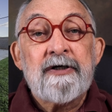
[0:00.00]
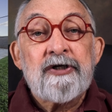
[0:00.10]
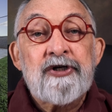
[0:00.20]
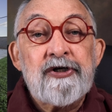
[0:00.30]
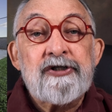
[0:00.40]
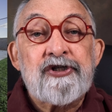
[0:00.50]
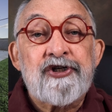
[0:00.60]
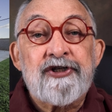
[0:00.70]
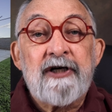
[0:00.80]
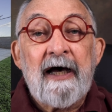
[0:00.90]
Good
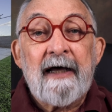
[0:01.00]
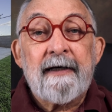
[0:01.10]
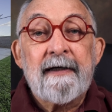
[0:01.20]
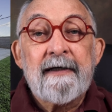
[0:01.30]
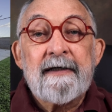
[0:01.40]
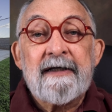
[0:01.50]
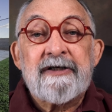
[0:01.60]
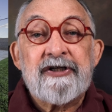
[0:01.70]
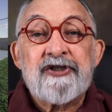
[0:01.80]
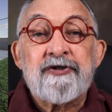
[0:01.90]
shot. It
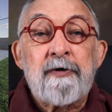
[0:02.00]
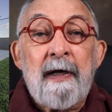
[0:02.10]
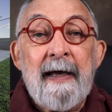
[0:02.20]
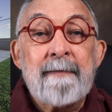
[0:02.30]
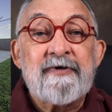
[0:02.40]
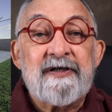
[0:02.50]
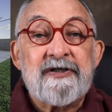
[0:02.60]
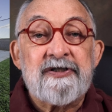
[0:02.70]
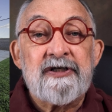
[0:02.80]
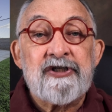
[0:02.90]
describes the
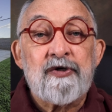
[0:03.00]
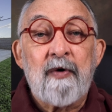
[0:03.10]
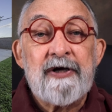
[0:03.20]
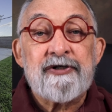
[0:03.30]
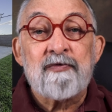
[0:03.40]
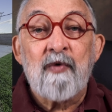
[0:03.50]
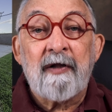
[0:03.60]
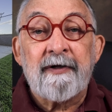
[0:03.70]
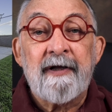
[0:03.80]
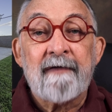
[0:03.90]
situation
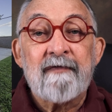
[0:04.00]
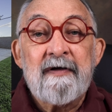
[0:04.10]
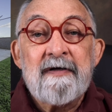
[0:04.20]
well enough.